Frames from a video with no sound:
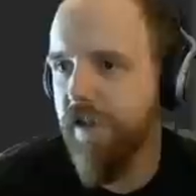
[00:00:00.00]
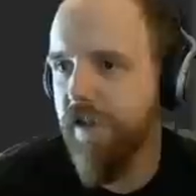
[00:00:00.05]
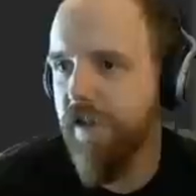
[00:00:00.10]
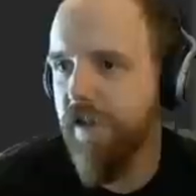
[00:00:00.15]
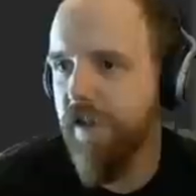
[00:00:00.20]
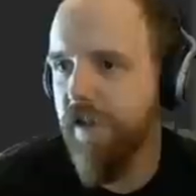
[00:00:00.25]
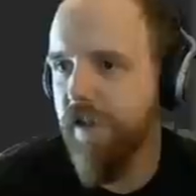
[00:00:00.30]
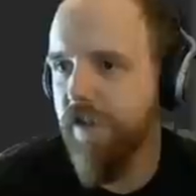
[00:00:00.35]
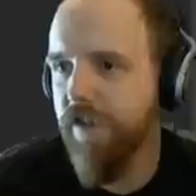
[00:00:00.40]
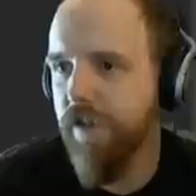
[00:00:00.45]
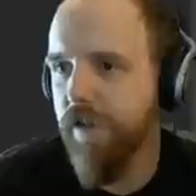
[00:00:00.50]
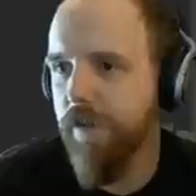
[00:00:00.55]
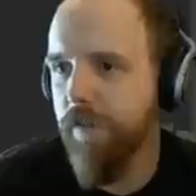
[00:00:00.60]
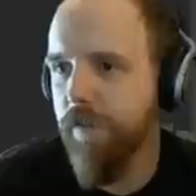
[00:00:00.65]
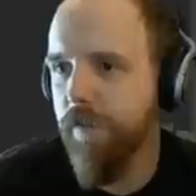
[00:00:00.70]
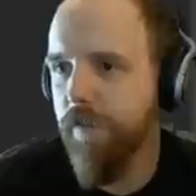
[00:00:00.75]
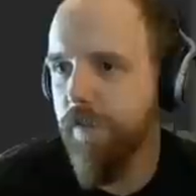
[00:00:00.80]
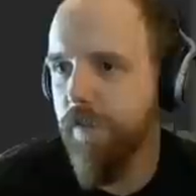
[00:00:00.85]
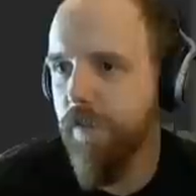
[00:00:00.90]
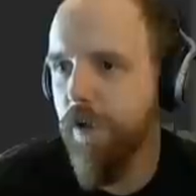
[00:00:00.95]
did last time.
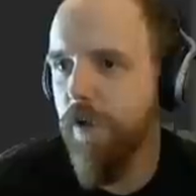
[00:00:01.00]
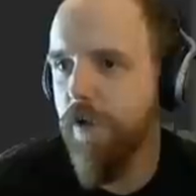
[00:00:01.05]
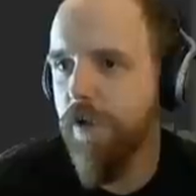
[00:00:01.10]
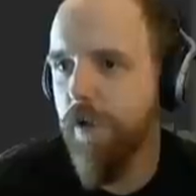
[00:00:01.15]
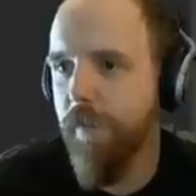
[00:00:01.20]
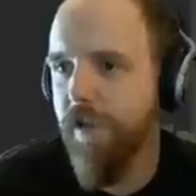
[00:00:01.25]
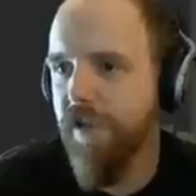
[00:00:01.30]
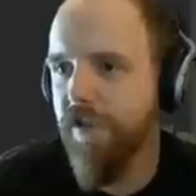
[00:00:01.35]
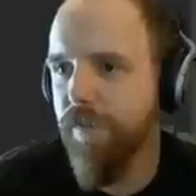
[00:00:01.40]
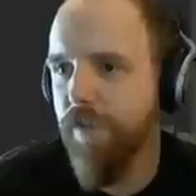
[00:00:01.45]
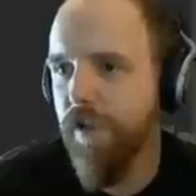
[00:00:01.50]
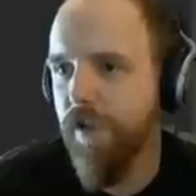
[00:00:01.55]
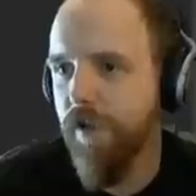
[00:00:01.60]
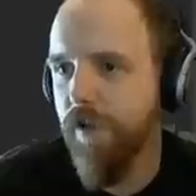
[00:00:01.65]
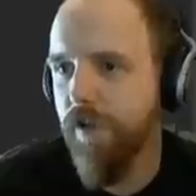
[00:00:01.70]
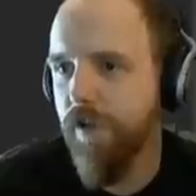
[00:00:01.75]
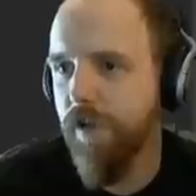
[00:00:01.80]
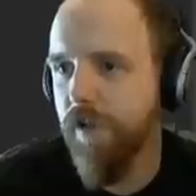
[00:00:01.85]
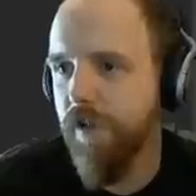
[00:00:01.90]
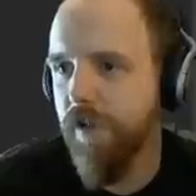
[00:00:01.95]
More comments
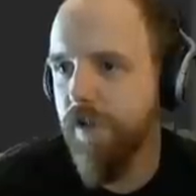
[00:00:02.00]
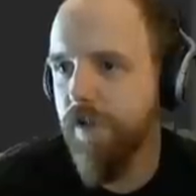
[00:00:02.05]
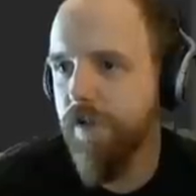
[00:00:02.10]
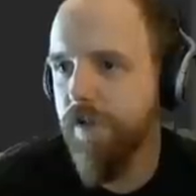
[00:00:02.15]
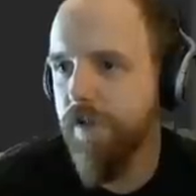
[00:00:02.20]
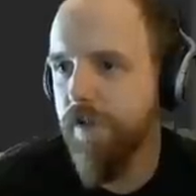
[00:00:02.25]
below, yes.